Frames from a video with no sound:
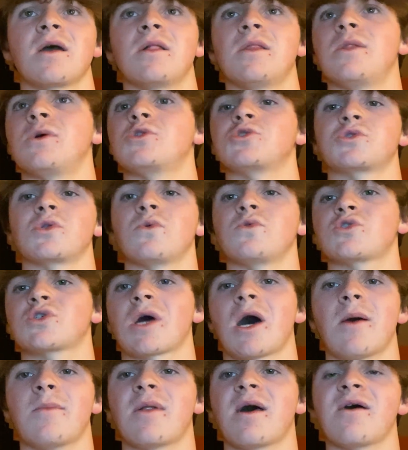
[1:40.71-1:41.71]
there's no
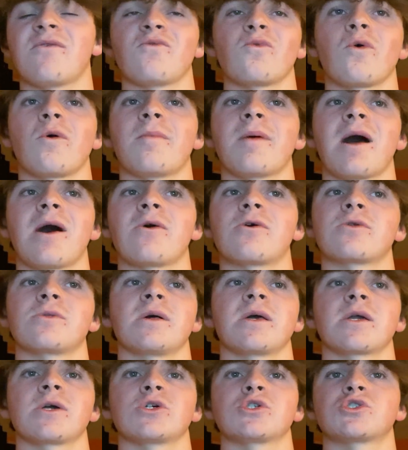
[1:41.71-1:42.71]
shot I'm gonna have willpower to
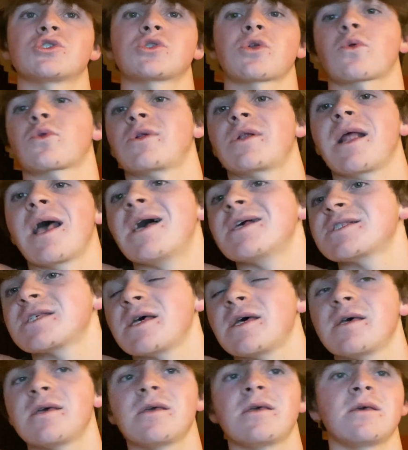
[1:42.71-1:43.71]
like start an
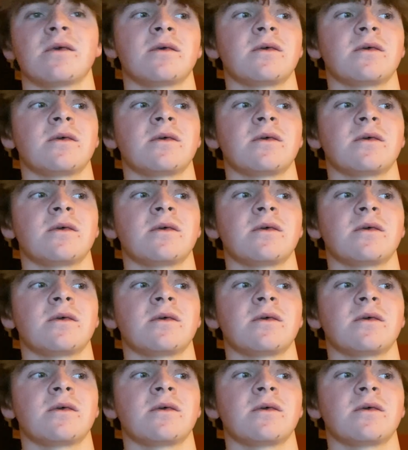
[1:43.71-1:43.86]
essay.